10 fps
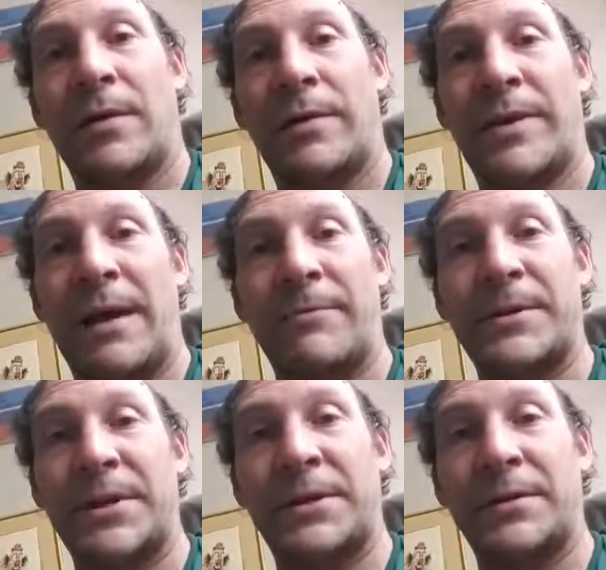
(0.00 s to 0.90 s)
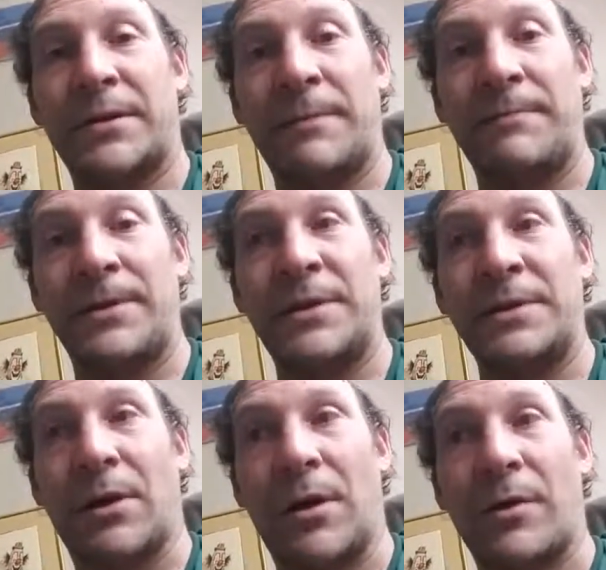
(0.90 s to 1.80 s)
that particular company's
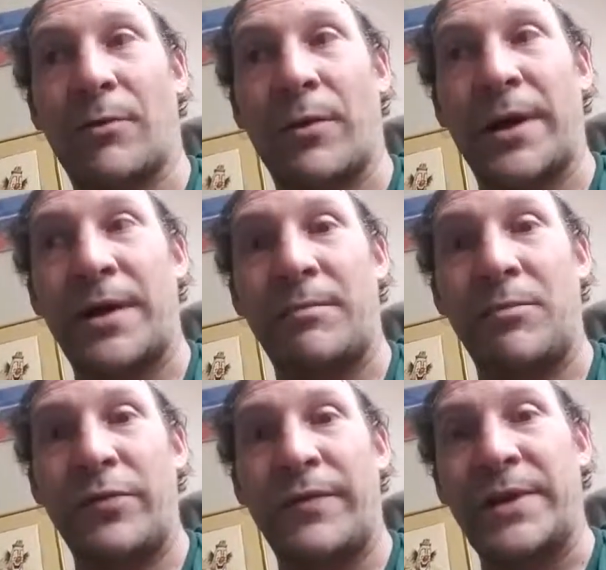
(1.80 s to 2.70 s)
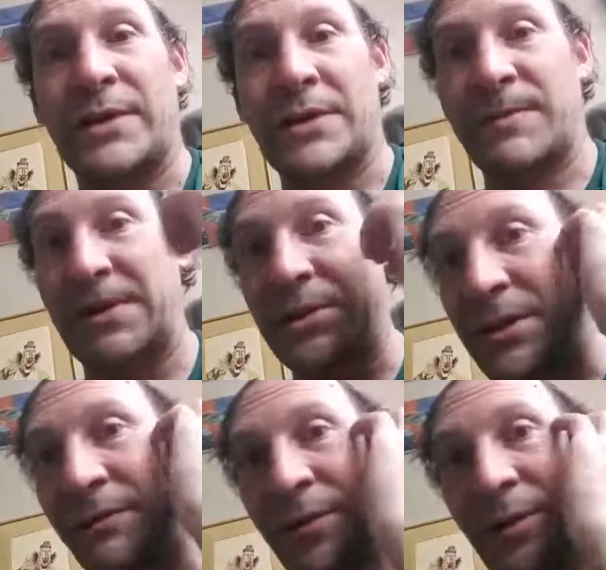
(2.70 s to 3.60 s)
R-rated movies, especially
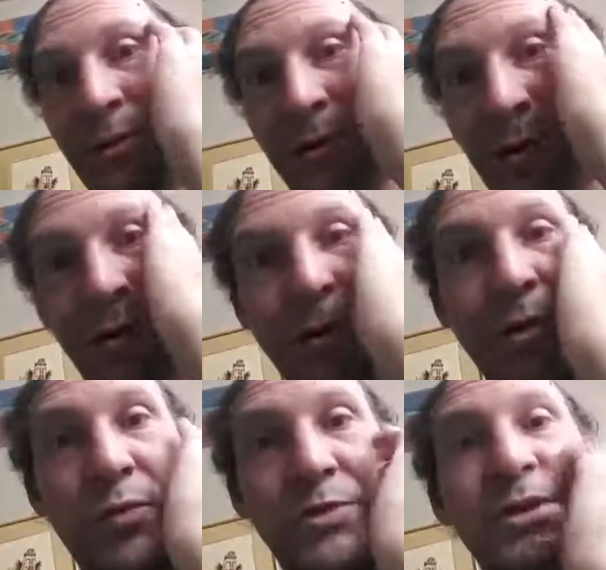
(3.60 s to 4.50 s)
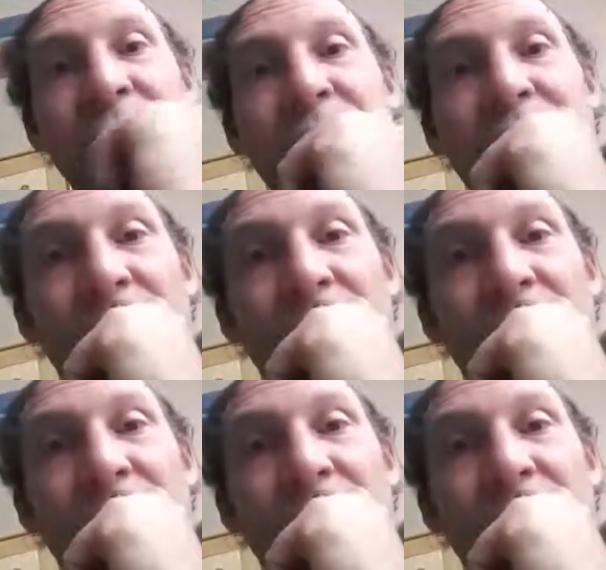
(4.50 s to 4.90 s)
if those were just